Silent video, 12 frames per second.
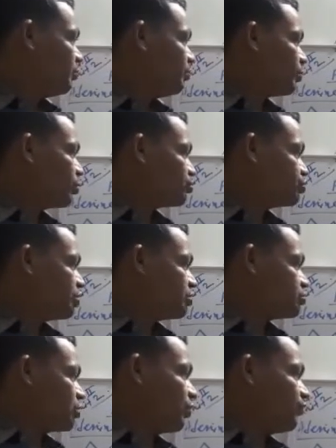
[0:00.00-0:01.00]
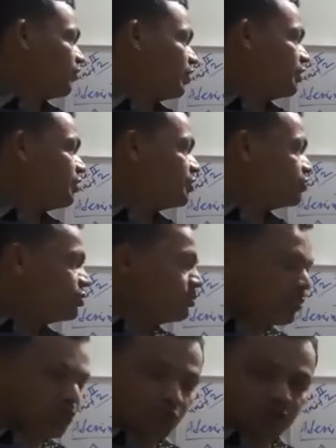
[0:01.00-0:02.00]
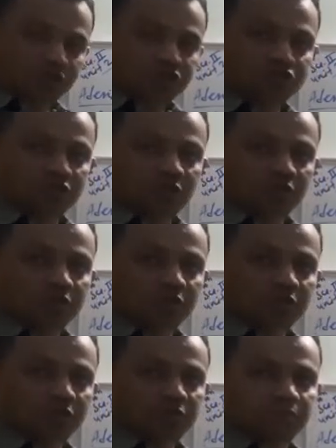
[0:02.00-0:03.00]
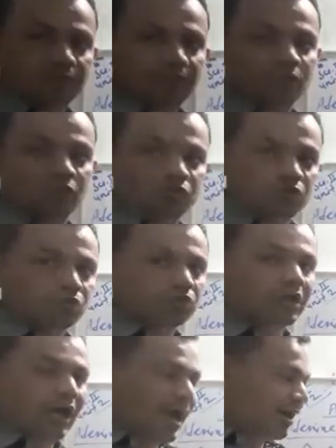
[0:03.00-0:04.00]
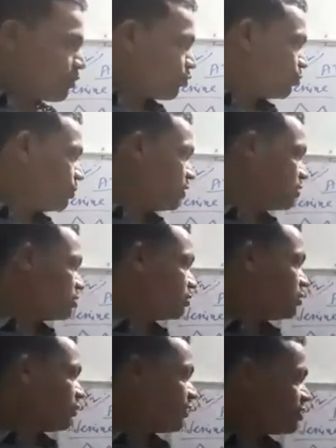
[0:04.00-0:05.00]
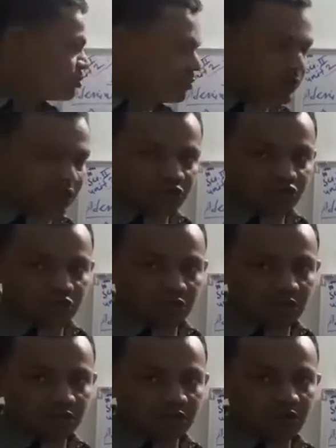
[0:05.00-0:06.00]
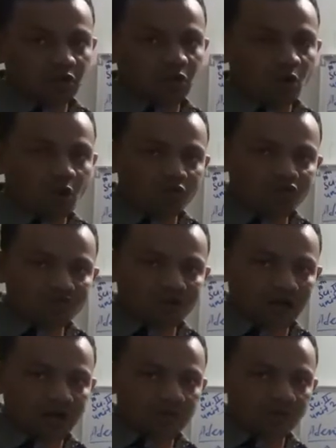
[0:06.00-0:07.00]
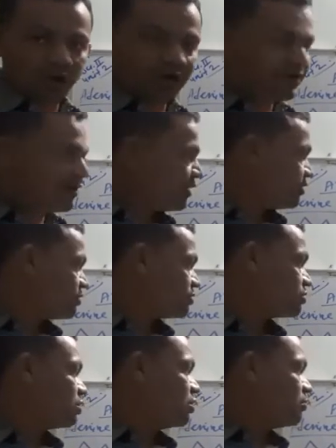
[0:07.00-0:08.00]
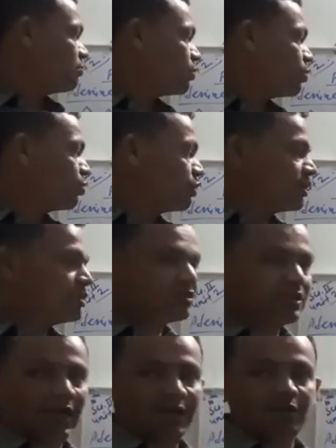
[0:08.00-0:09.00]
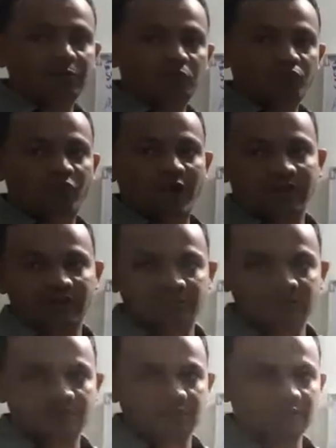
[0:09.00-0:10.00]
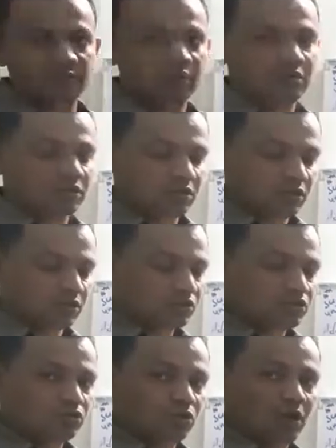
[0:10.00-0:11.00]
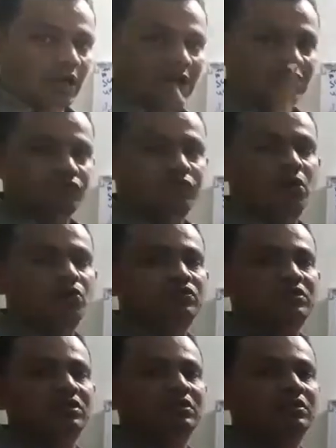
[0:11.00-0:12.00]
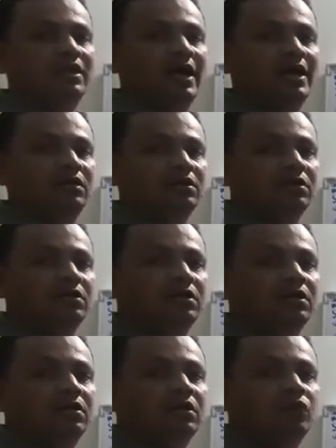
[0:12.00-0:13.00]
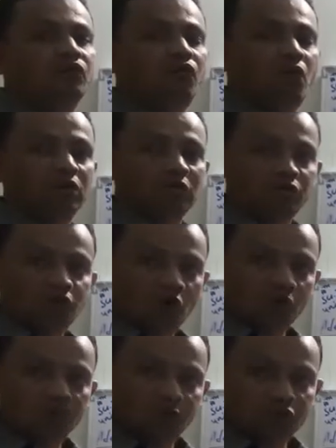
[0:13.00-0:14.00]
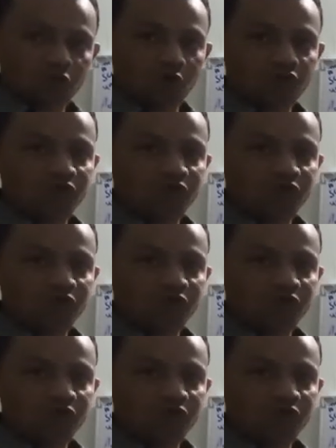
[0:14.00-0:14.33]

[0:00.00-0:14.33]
process of energy production through the aerobic respiration of carbohydrates, proteins and fats. So as we have seen that for the formation of